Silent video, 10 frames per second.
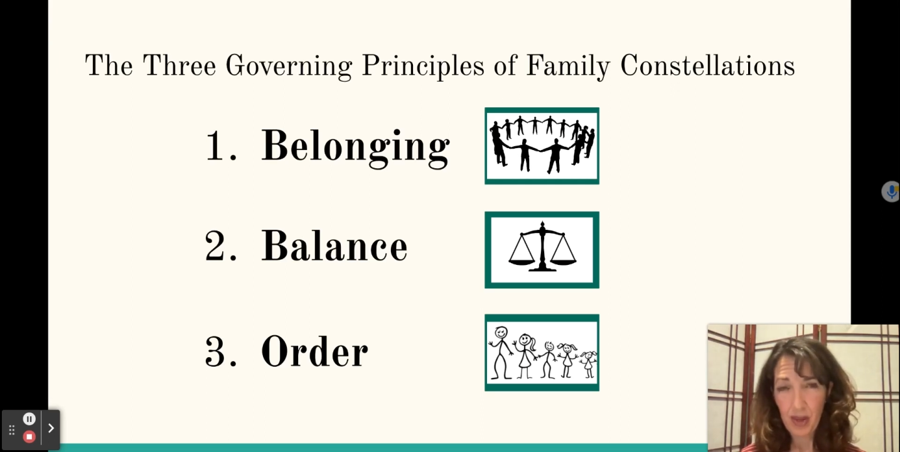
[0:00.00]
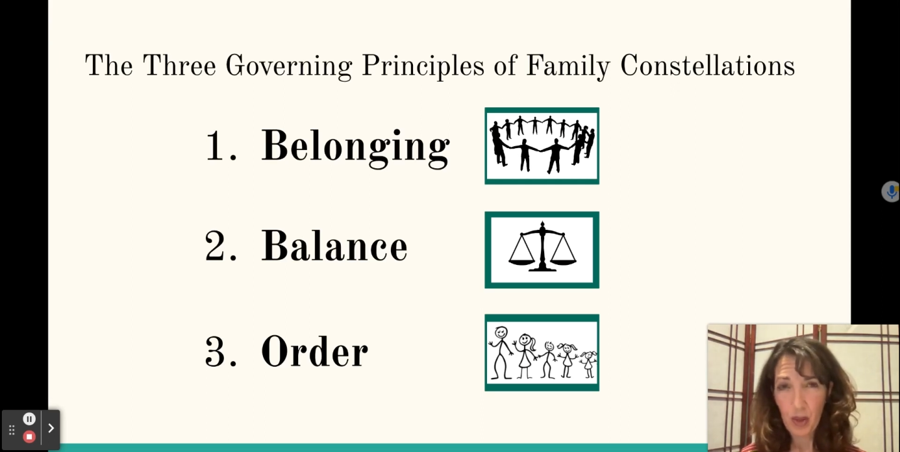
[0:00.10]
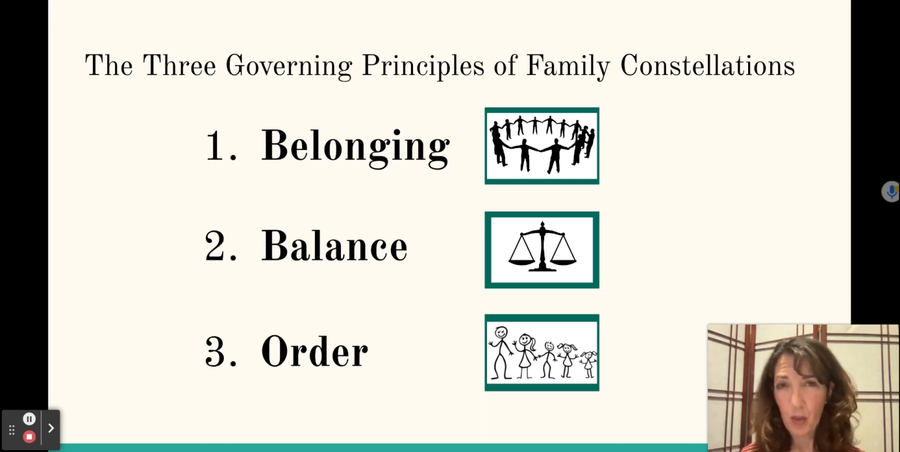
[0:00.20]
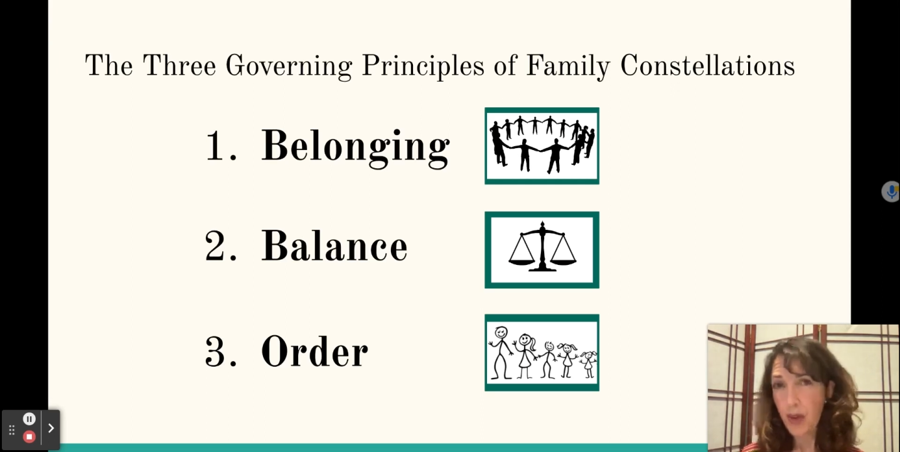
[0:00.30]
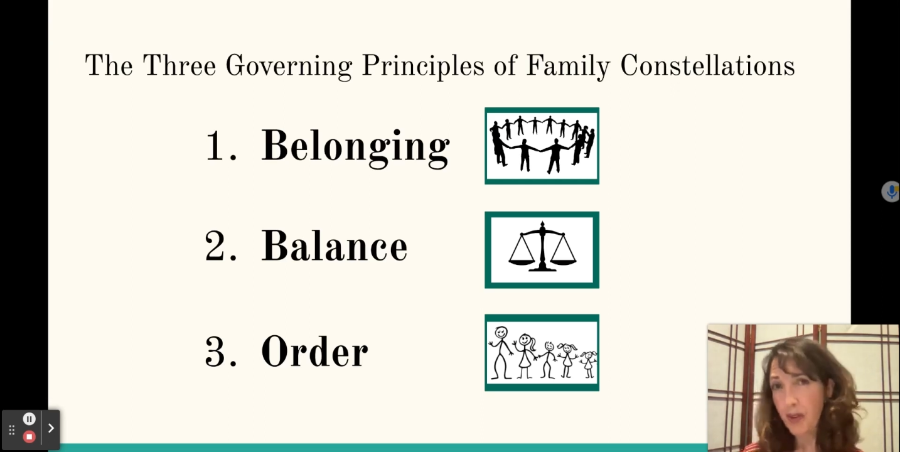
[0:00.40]

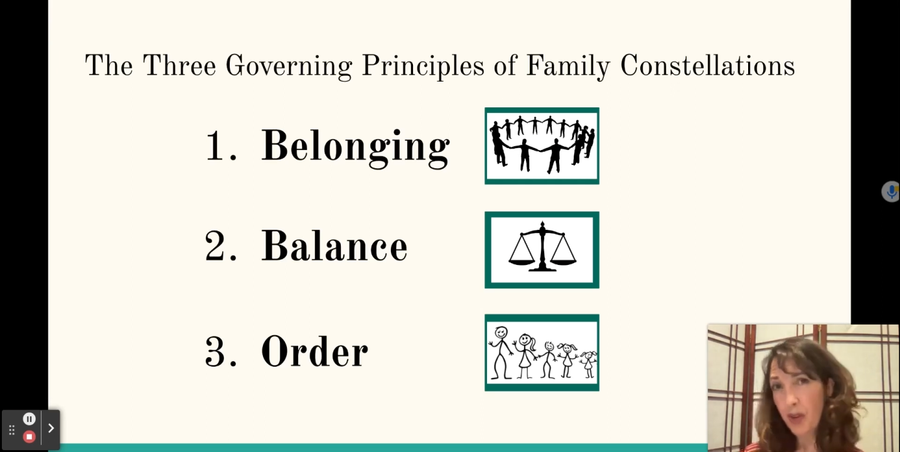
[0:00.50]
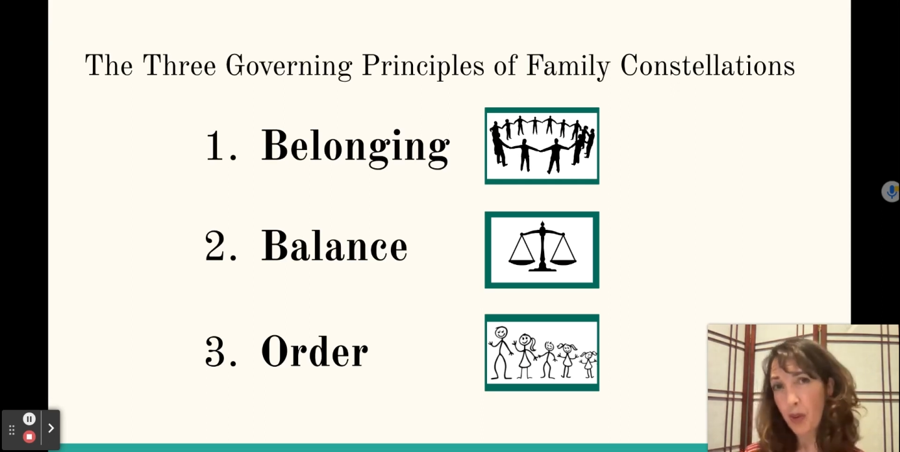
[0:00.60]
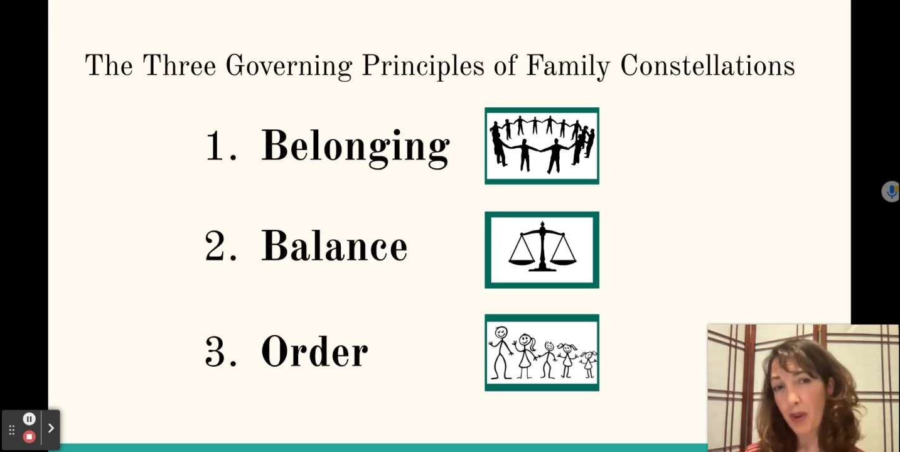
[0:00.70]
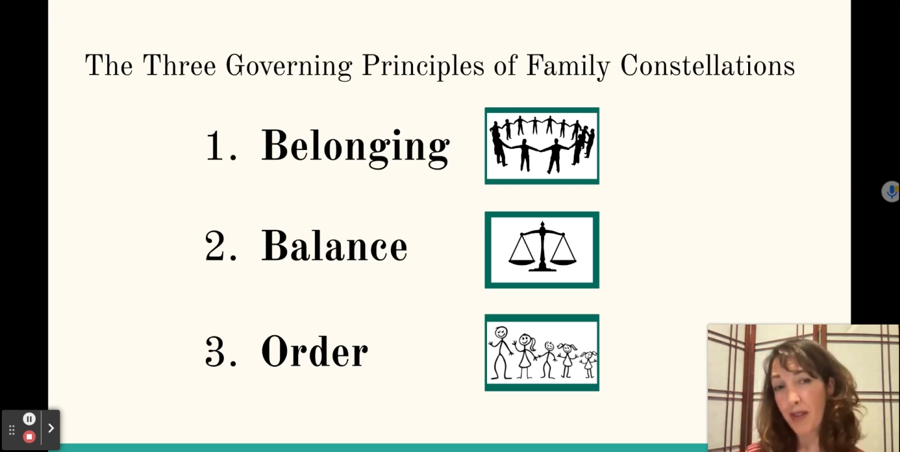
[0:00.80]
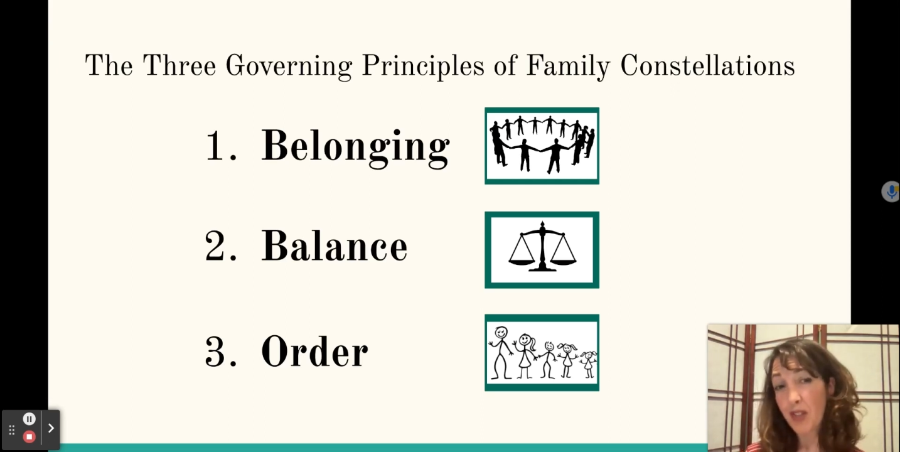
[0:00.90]
Whoever
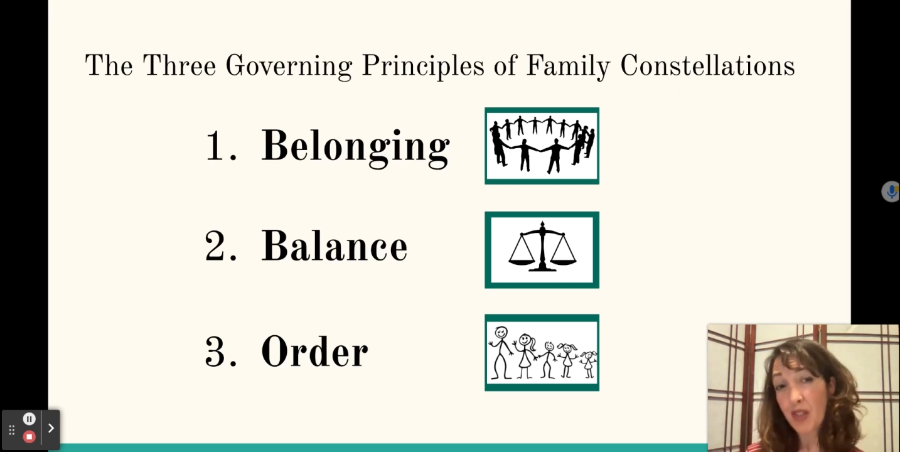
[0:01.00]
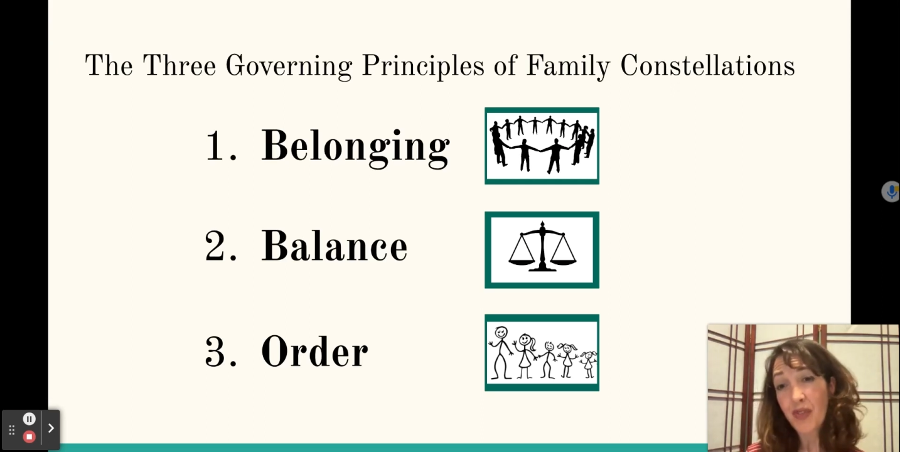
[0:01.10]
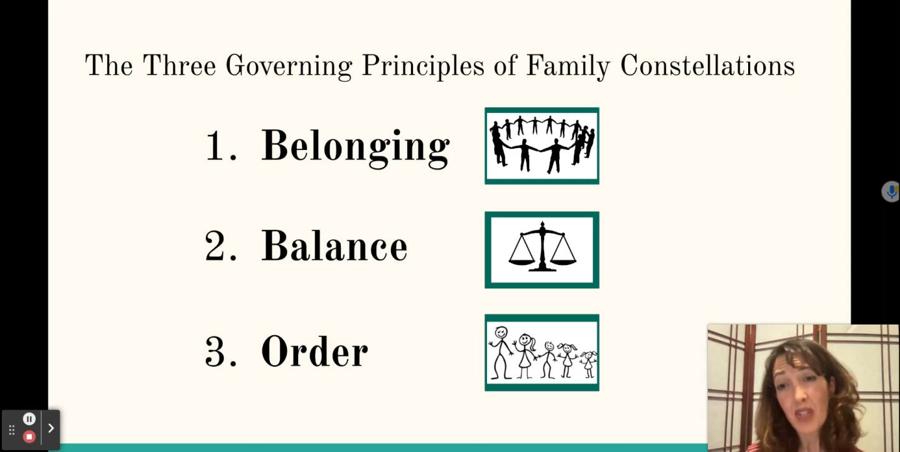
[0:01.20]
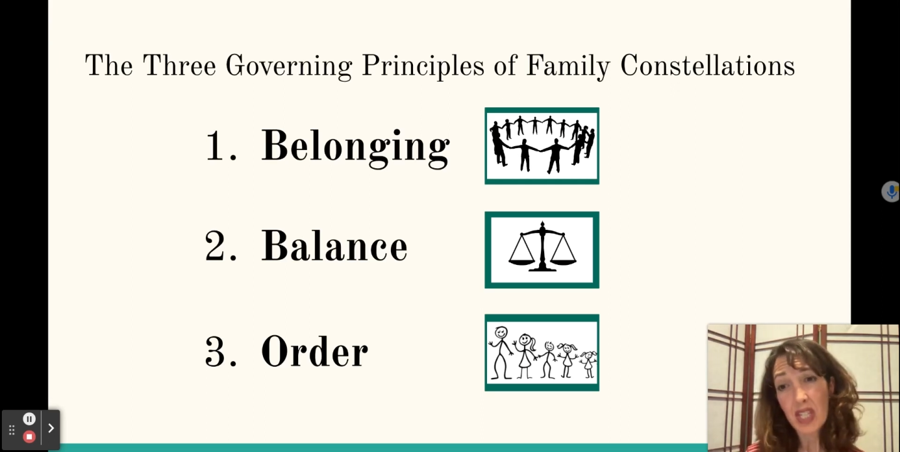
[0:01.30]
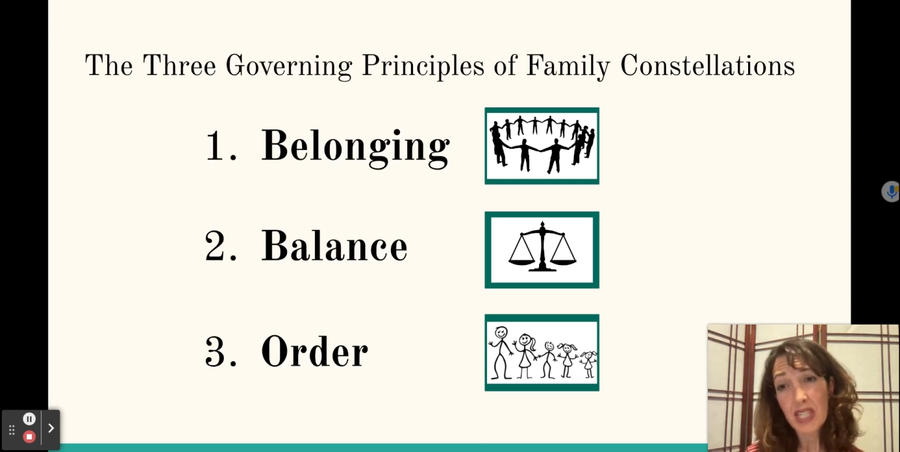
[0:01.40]
arrives
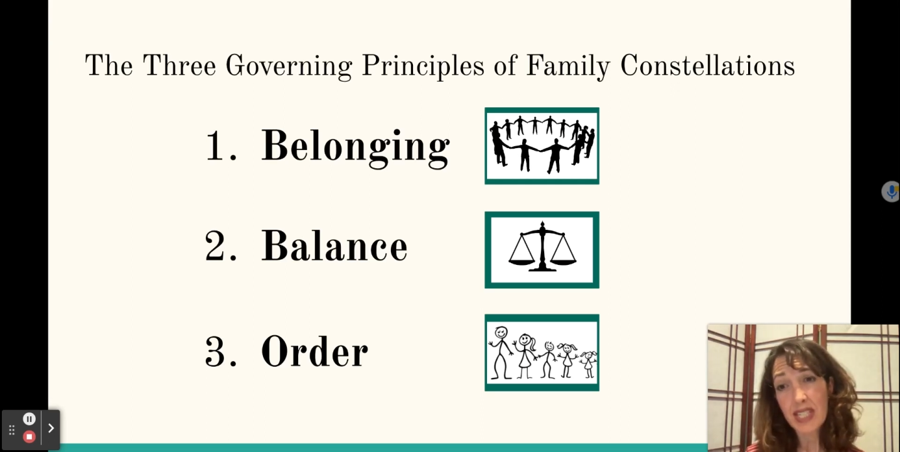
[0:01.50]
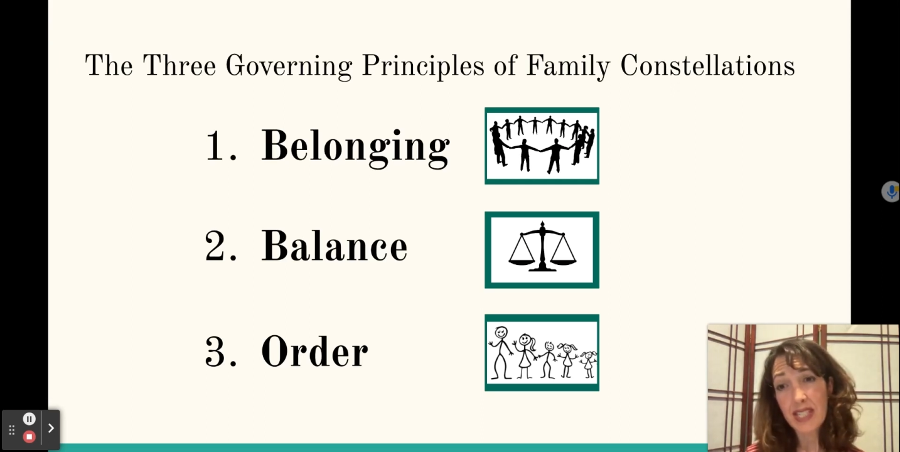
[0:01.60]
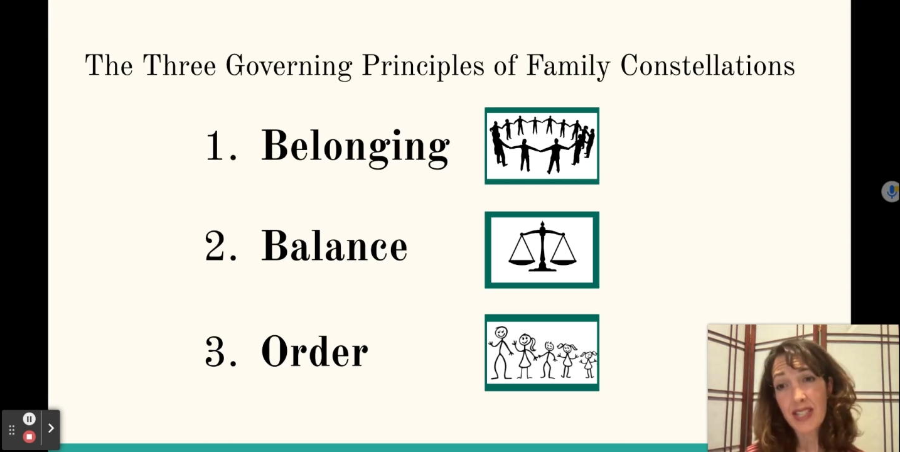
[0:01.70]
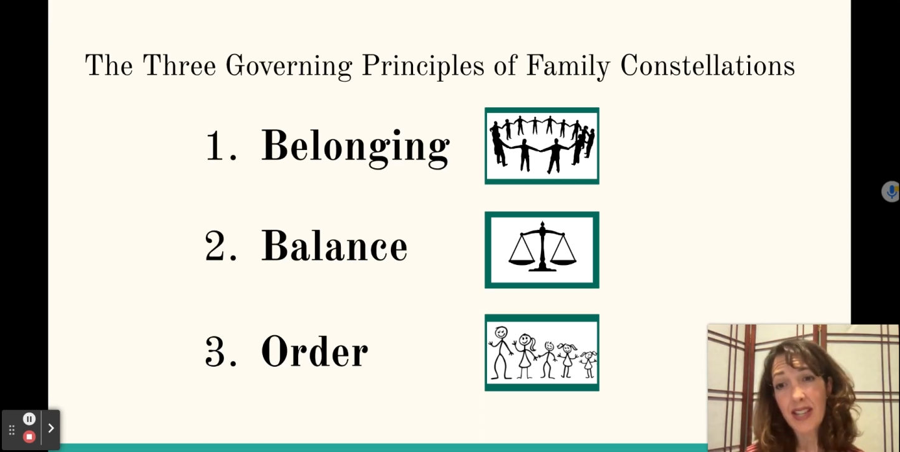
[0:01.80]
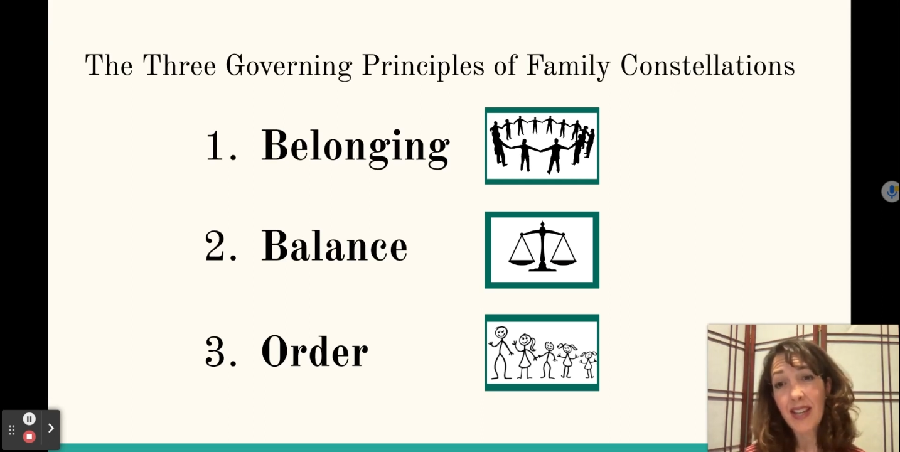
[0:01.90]
first